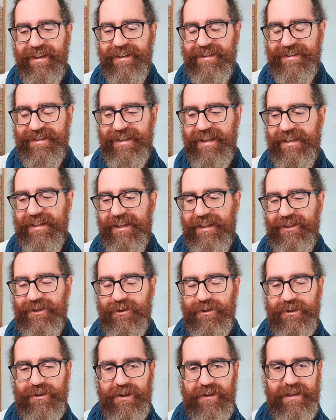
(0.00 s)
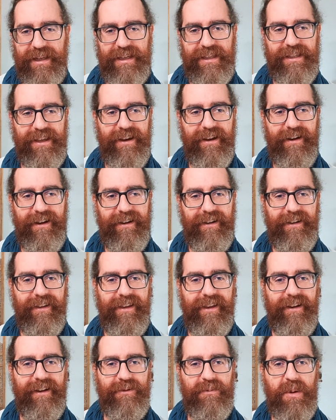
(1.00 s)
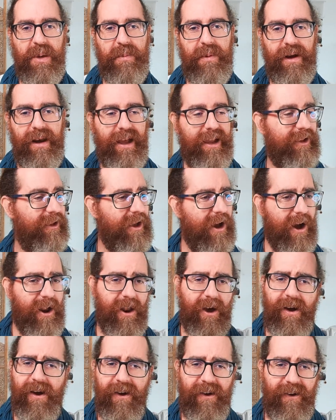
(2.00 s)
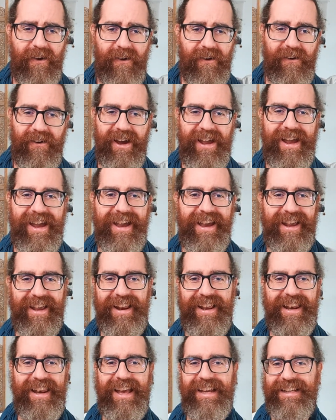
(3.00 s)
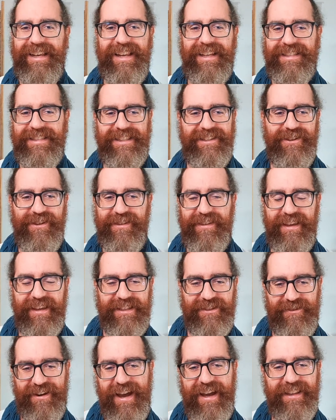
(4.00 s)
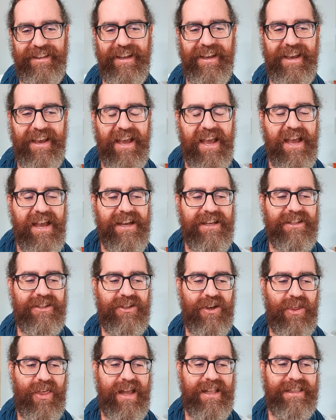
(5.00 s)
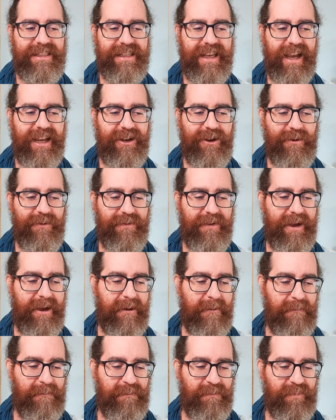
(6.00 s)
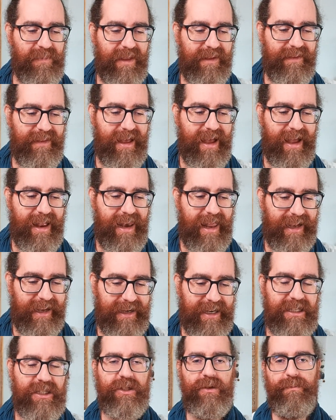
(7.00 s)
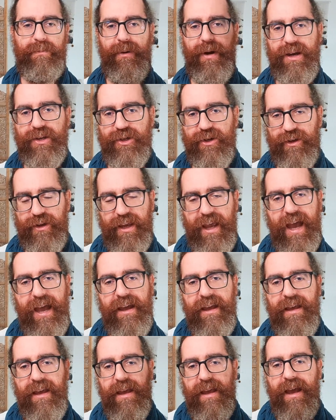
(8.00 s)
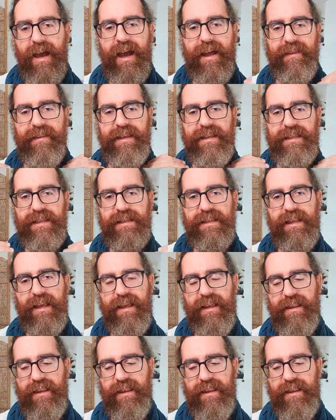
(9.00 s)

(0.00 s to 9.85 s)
thing that you sometimes hear young people like YOLO, like let's do things right. So that's kind of like an expression, yeah. And this is